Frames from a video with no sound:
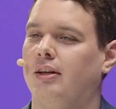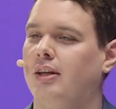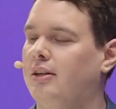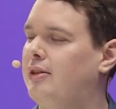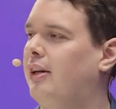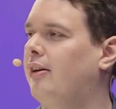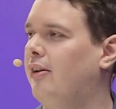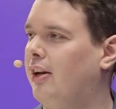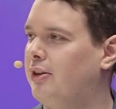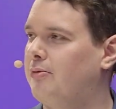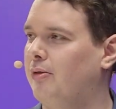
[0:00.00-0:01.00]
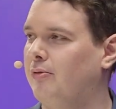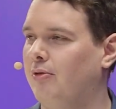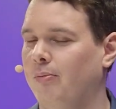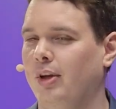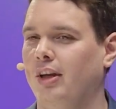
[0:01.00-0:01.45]
at NIS and on Extrode
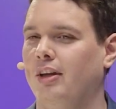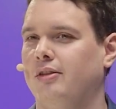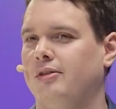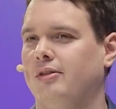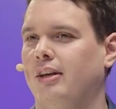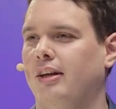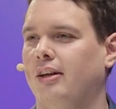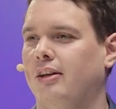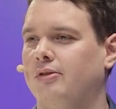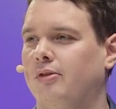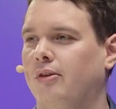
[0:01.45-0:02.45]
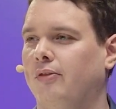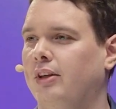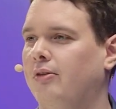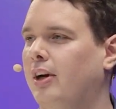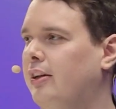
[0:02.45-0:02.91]
for me is sort of
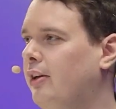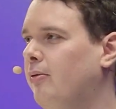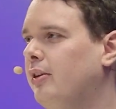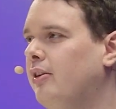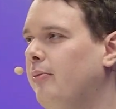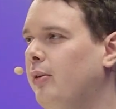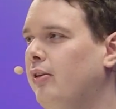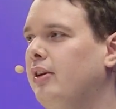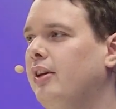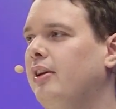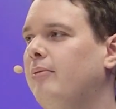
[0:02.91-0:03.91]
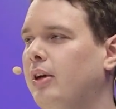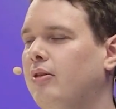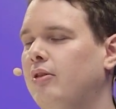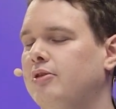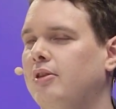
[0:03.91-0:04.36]
interacting with the community,
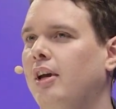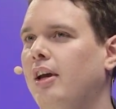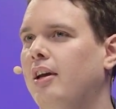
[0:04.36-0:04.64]
because